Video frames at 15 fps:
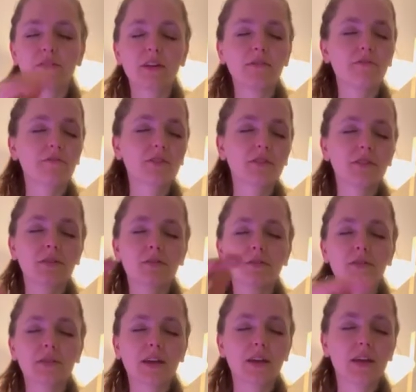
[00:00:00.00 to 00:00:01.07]
every single
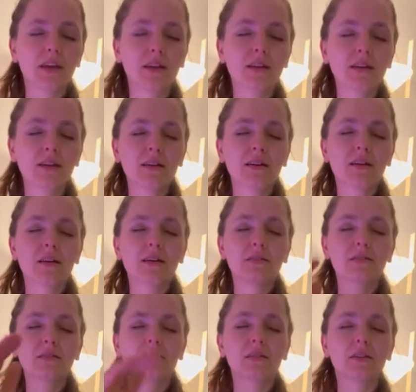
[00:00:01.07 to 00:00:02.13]
day
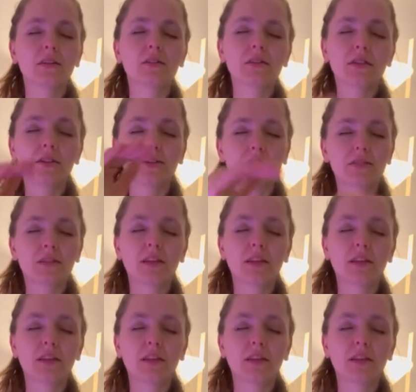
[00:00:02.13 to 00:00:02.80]
until it clears.